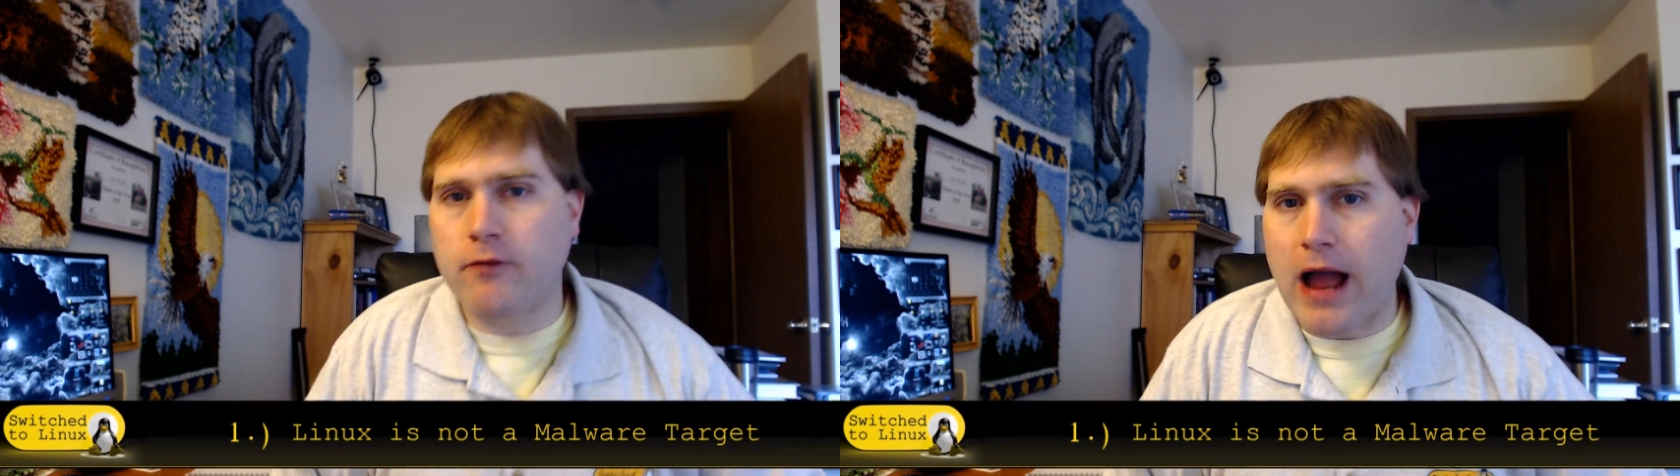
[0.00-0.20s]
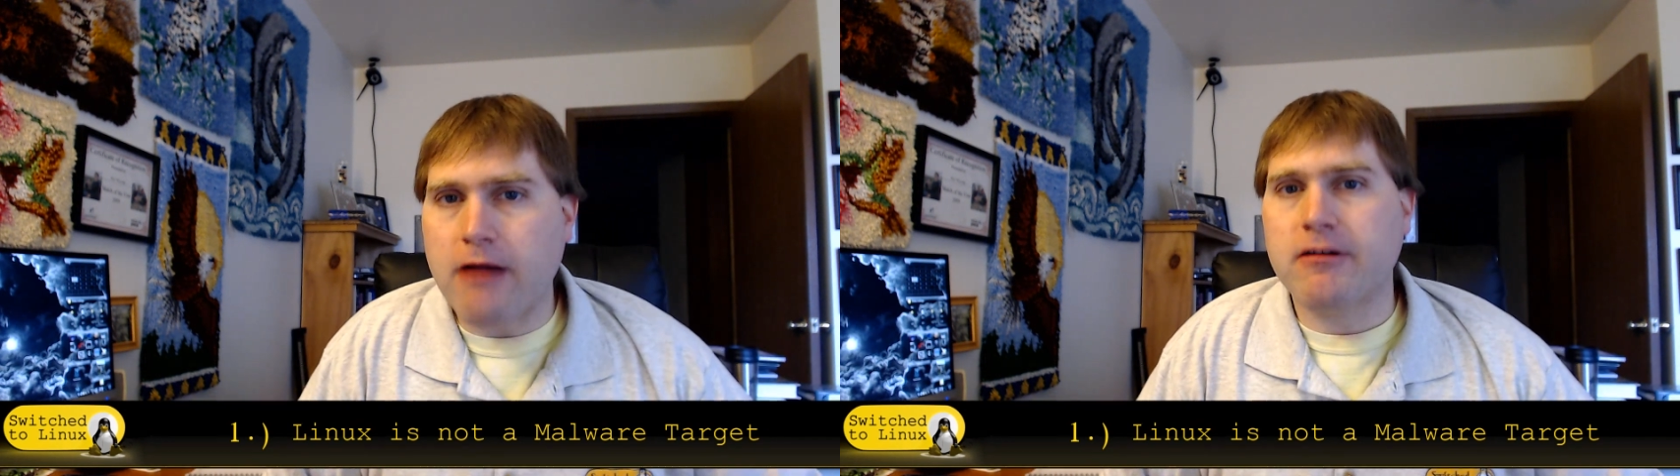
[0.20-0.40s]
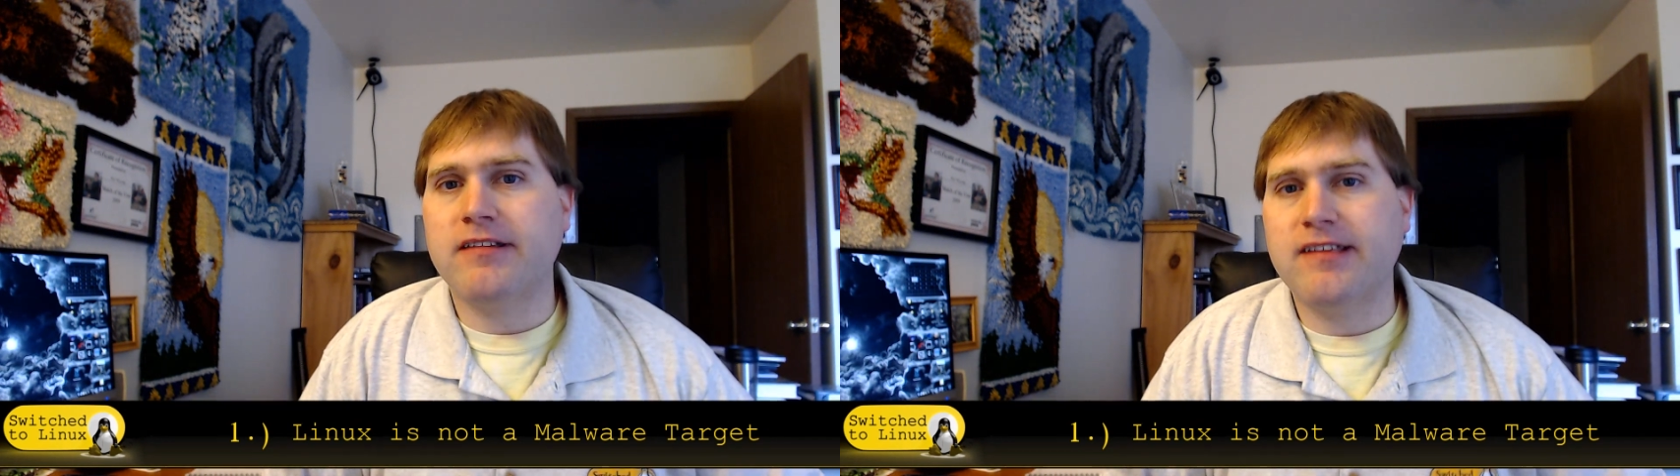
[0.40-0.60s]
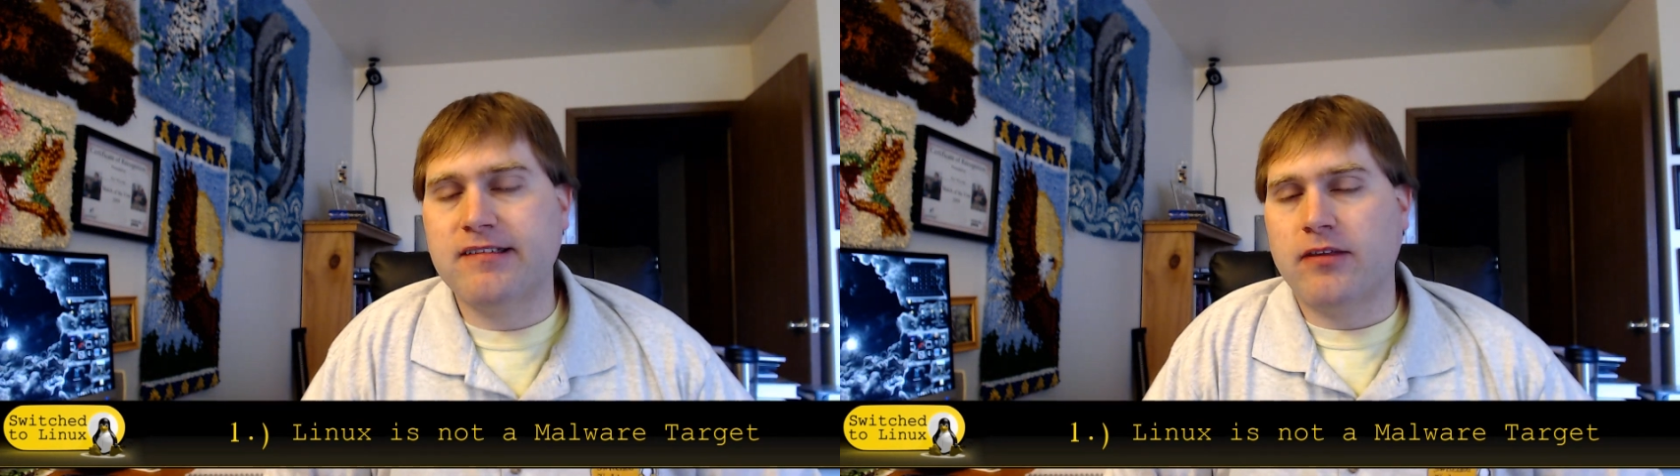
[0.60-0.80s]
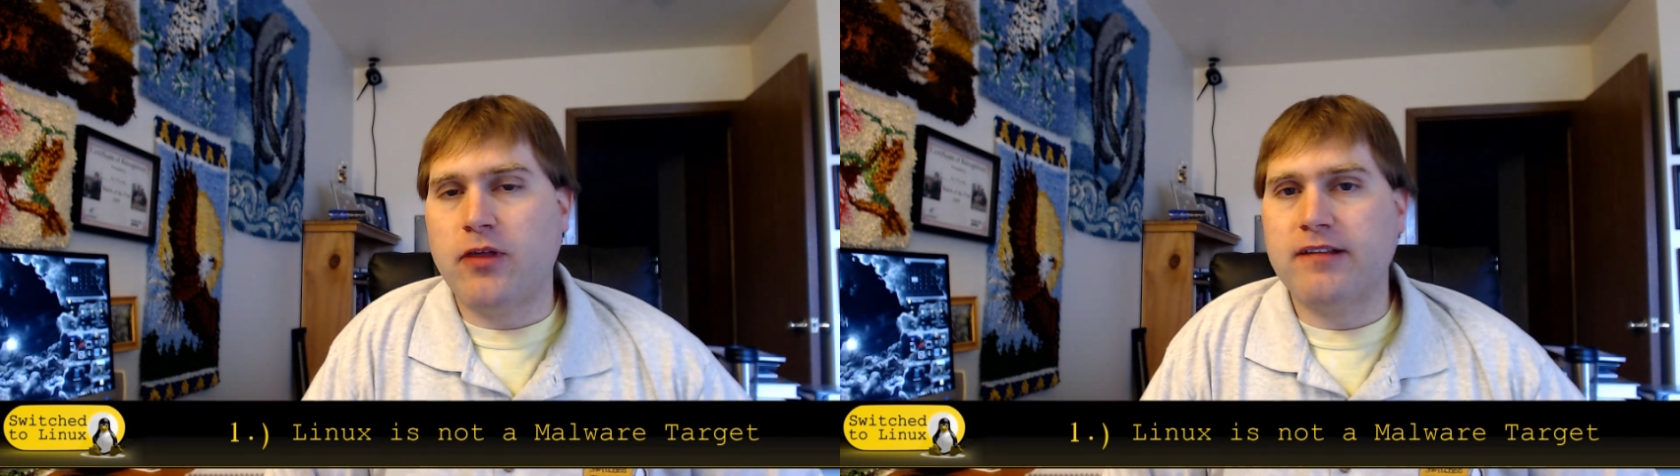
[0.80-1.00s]

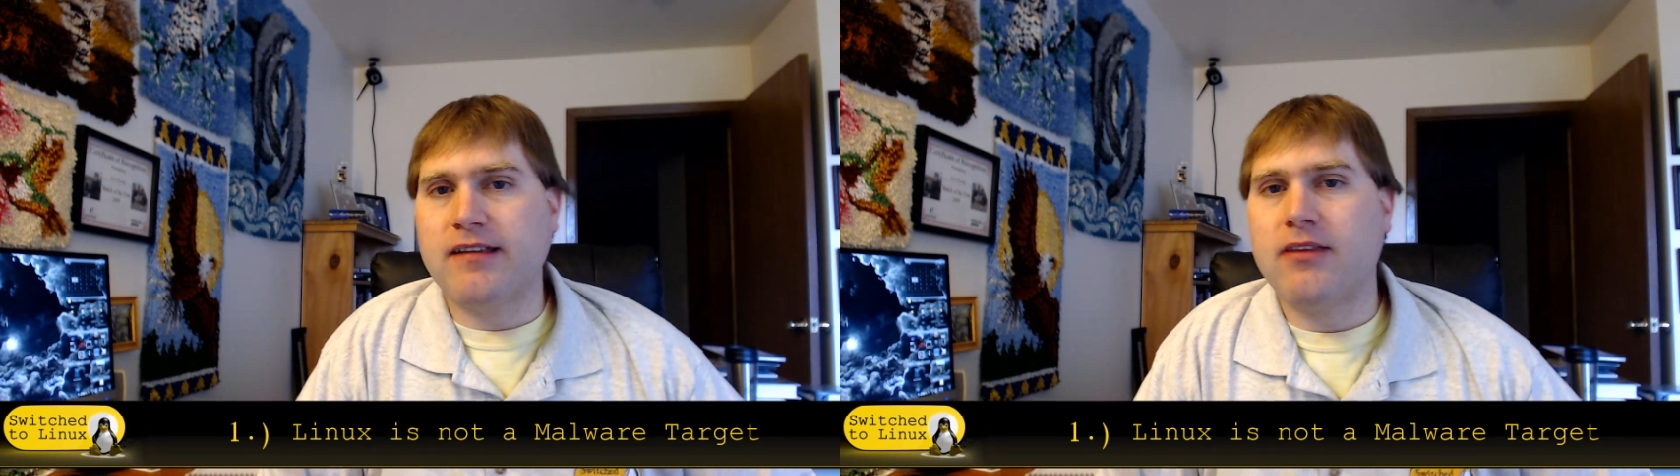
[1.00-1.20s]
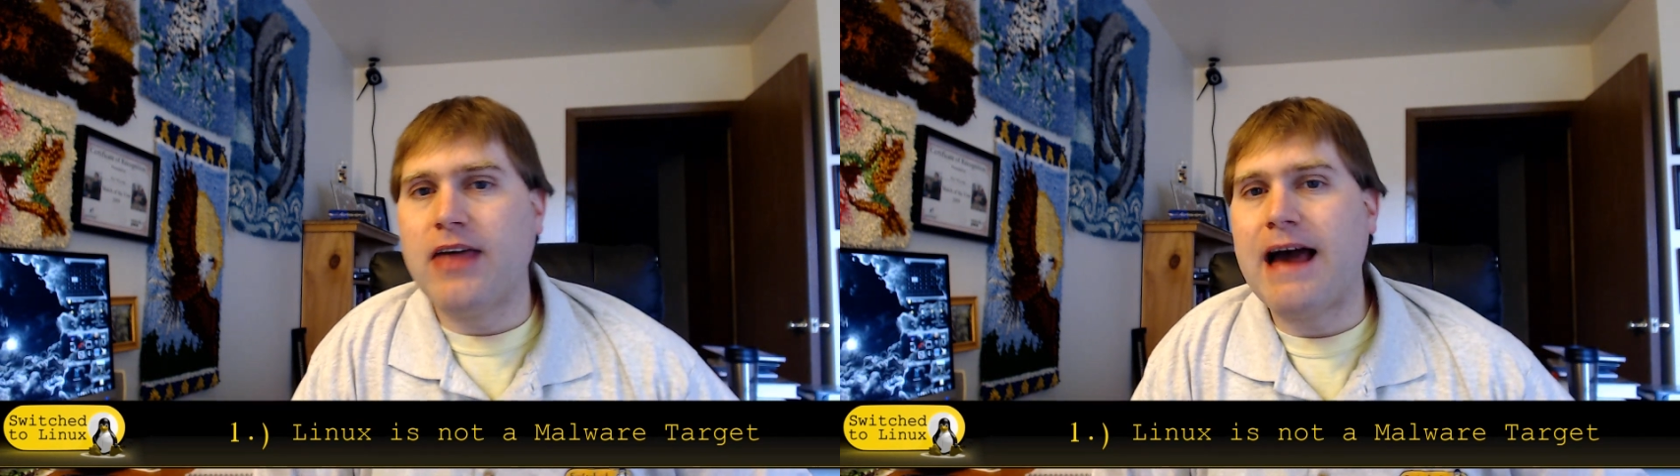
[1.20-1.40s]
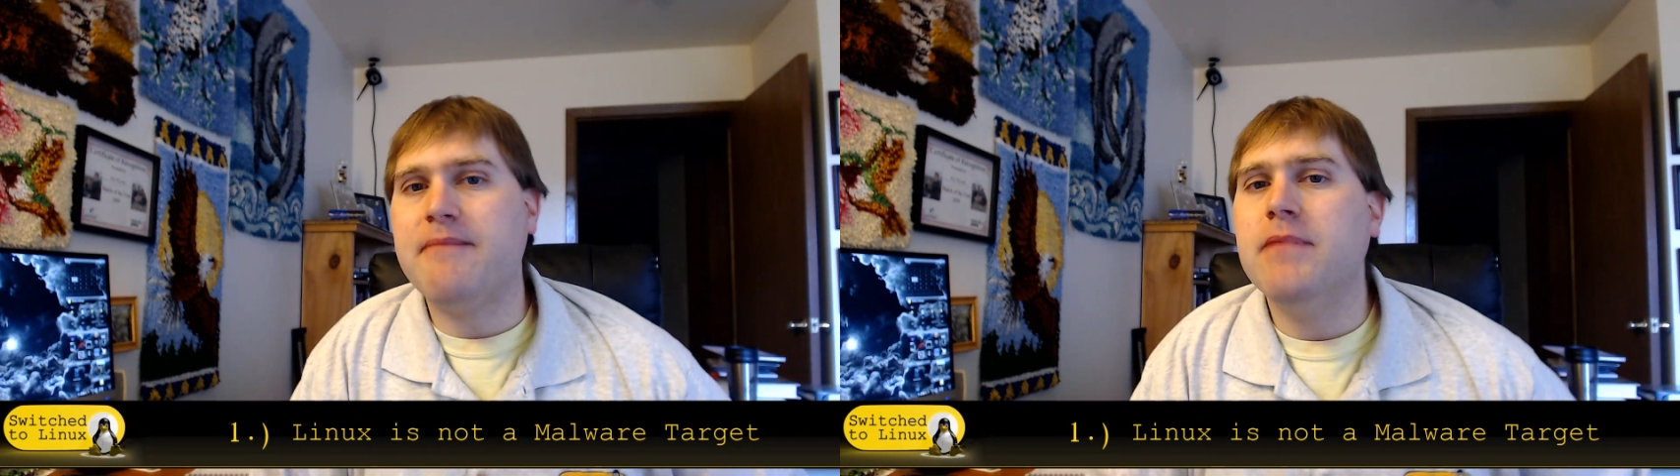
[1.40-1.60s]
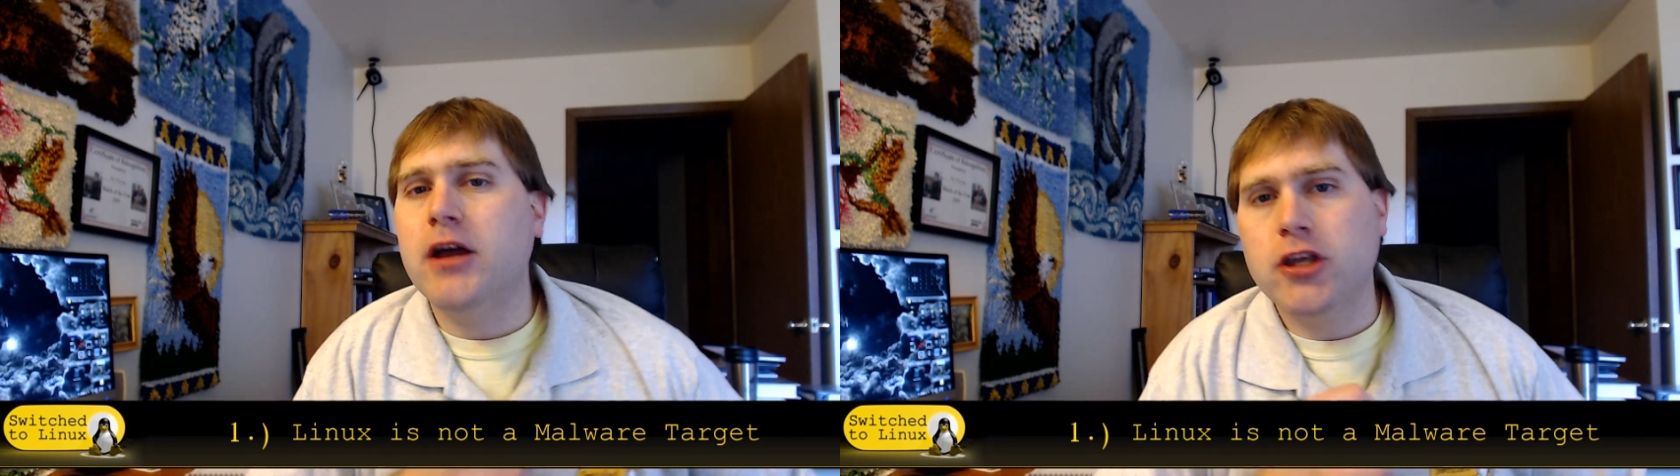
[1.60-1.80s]
viruses, and things like that,